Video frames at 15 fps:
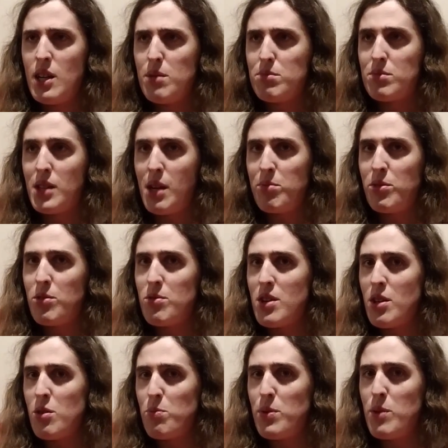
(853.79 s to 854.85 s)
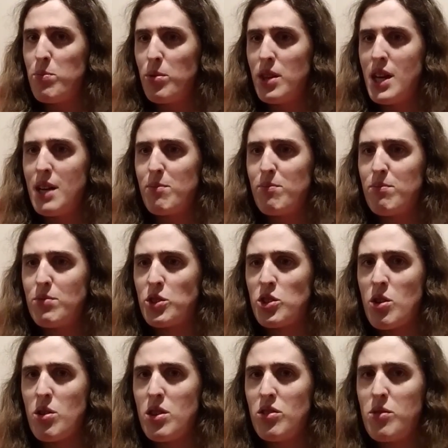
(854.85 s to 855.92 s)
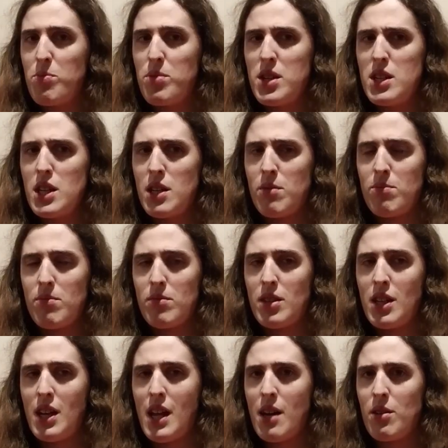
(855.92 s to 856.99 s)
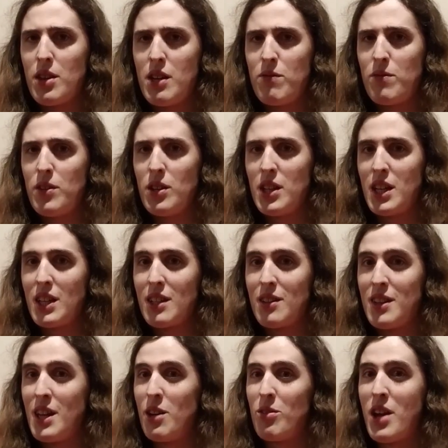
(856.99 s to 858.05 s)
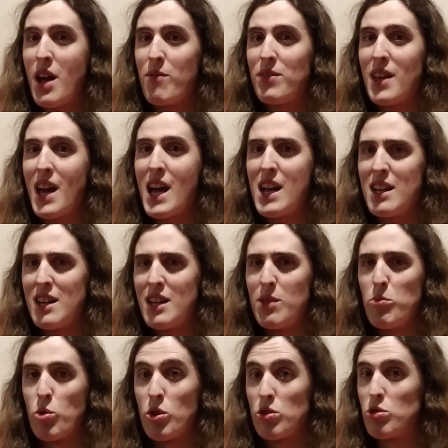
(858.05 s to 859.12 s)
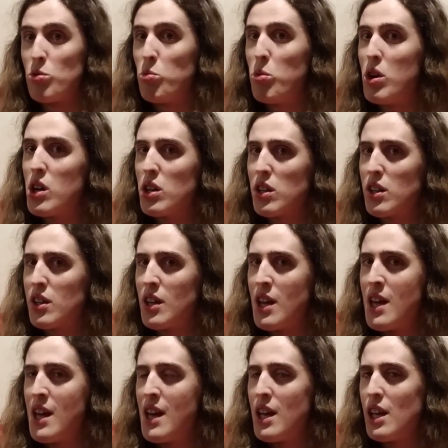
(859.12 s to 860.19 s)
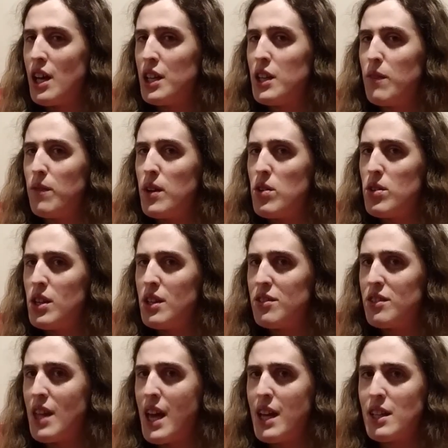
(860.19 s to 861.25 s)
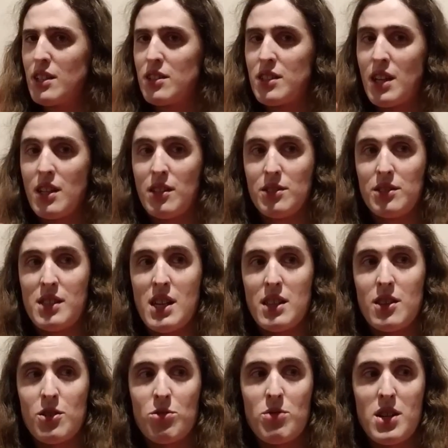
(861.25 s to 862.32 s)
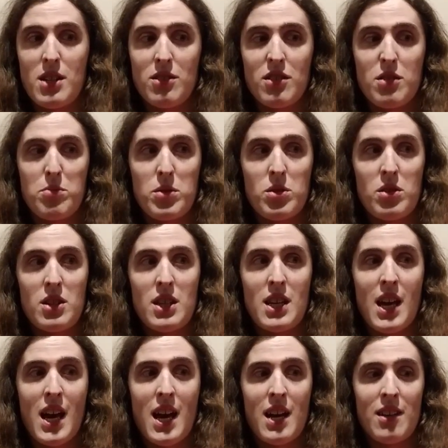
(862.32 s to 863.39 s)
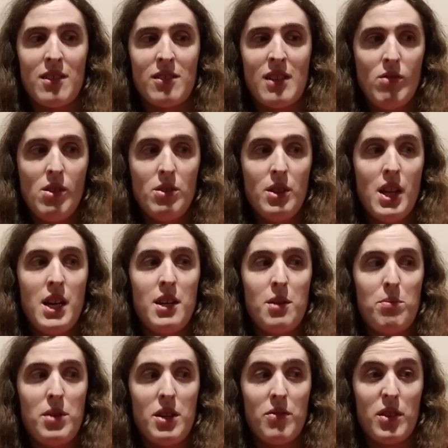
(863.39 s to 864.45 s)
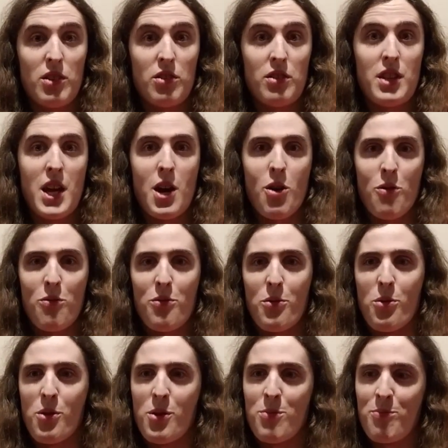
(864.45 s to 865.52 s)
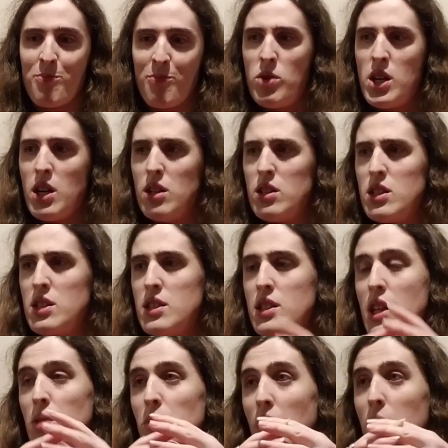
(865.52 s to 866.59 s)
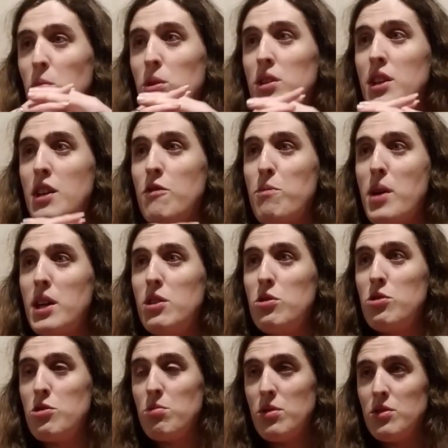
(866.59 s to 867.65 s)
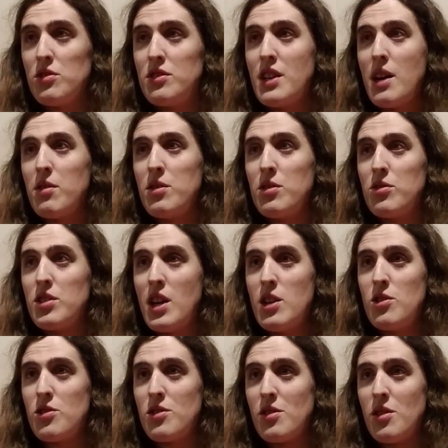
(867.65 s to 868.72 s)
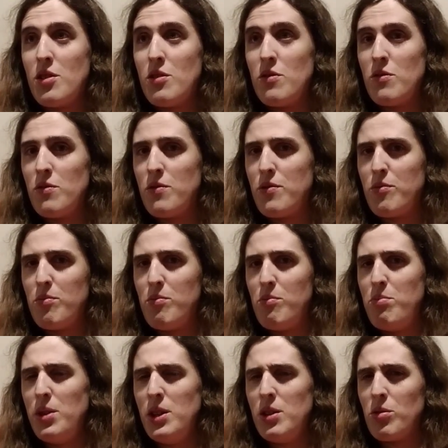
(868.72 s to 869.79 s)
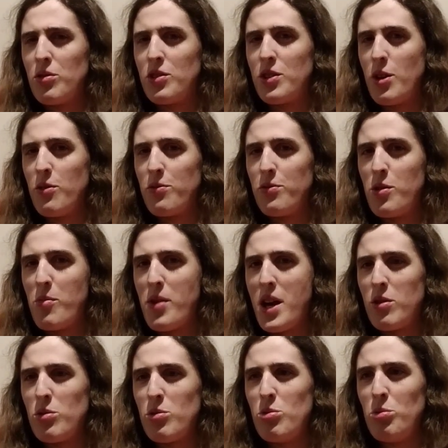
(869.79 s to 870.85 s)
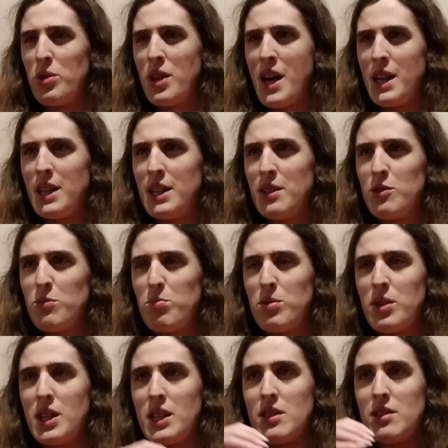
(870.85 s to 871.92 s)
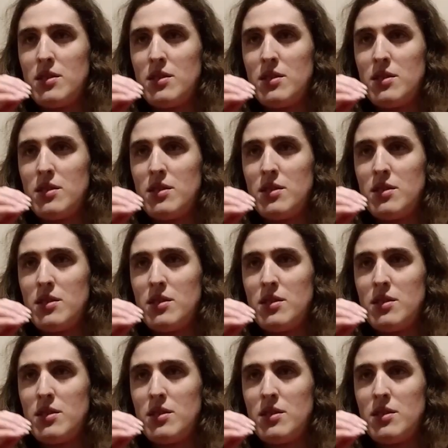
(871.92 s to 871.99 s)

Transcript: perhaps there are other people that share this opinion, and now they feel like they don't have to hide anymore, to walk on the various eggshells that the trans community has laid a bit of a snare for. Well, now I would give my usual salutation of be yourself no matter who that is, but,